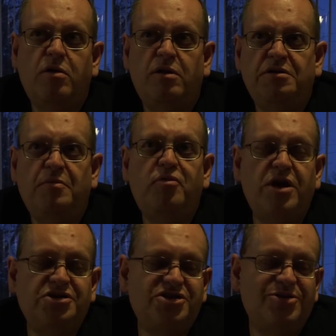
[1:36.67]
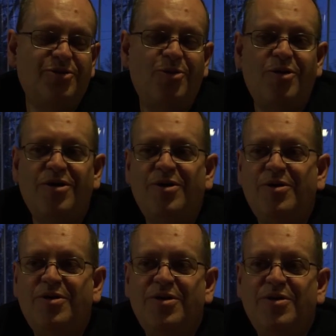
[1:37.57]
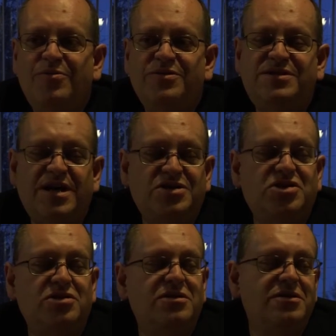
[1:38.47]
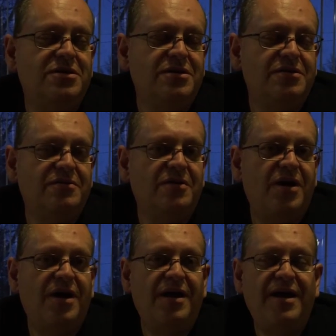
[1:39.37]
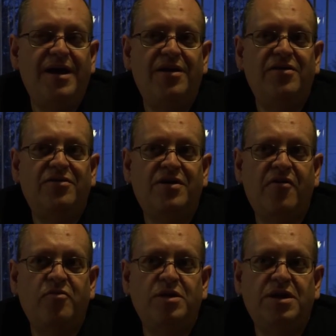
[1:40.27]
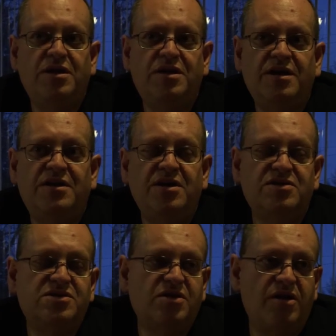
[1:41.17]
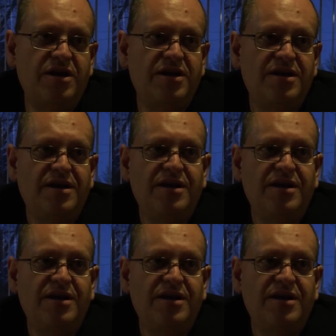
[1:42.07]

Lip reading: a depression or a recession, and the government needed to get kick-started.